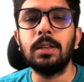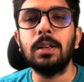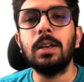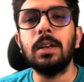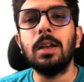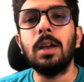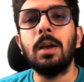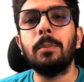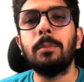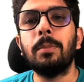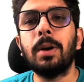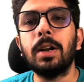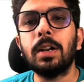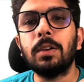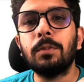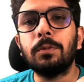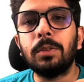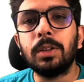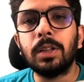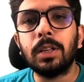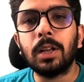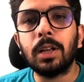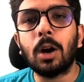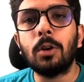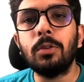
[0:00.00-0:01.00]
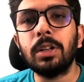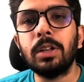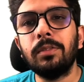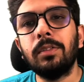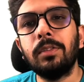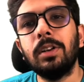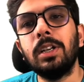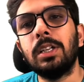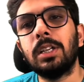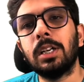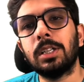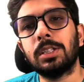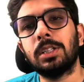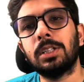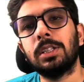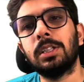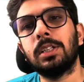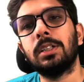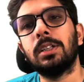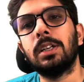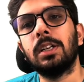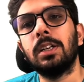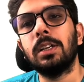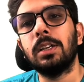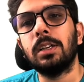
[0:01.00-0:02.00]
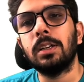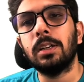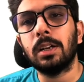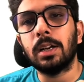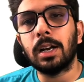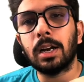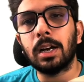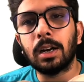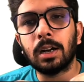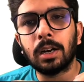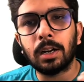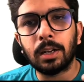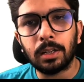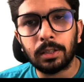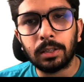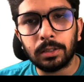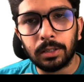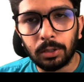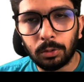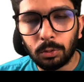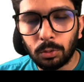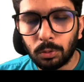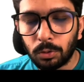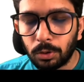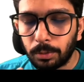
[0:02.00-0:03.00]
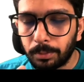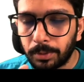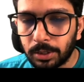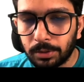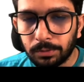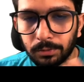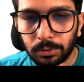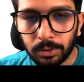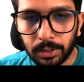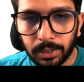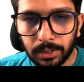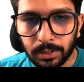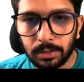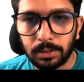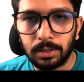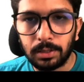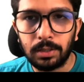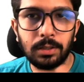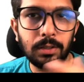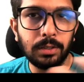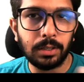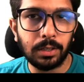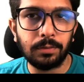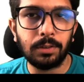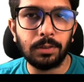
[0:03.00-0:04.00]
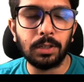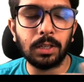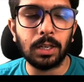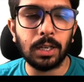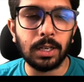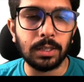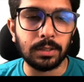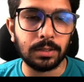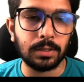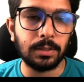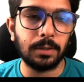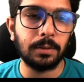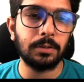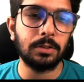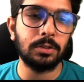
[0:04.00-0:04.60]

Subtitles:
but without even touching the code base for that given class.